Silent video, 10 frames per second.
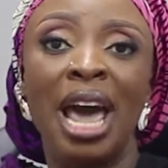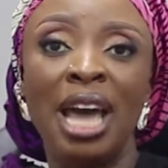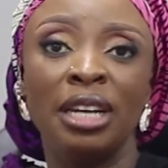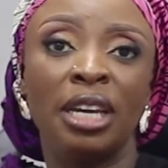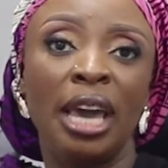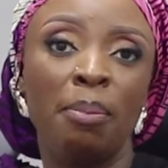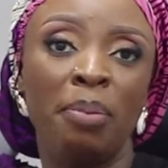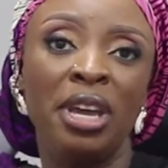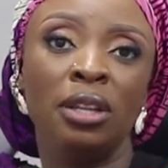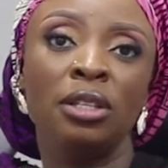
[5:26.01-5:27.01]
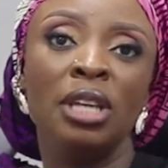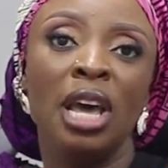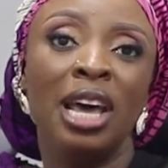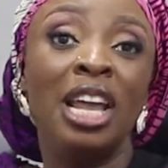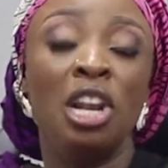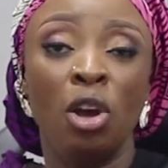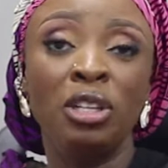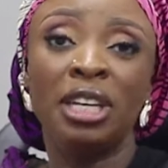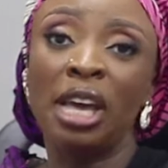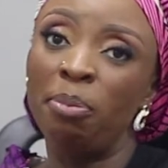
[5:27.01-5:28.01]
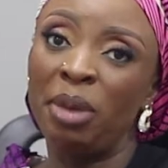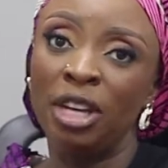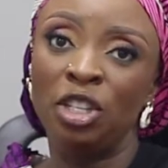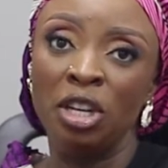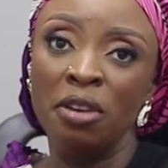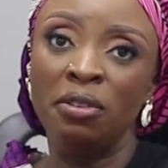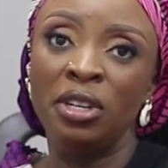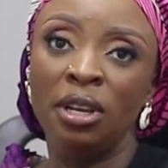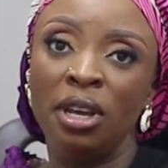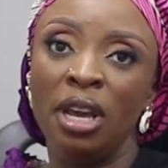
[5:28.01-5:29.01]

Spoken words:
and campaigns, a lot can be achieved.